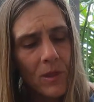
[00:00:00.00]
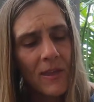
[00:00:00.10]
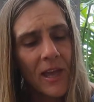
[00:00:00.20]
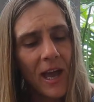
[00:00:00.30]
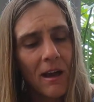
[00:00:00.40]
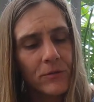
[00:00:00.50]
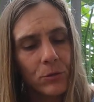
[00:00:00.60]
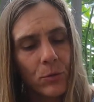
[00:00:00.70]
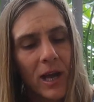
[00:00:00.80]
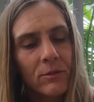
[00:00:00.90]
And they have
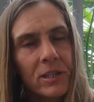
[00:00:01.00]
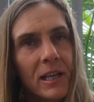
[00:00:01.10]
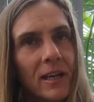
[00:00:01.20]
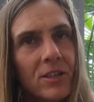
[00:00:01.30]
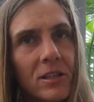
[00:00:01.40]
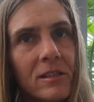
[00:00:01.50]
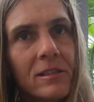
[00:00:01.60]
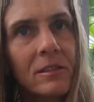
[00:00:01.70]
the rounded edges.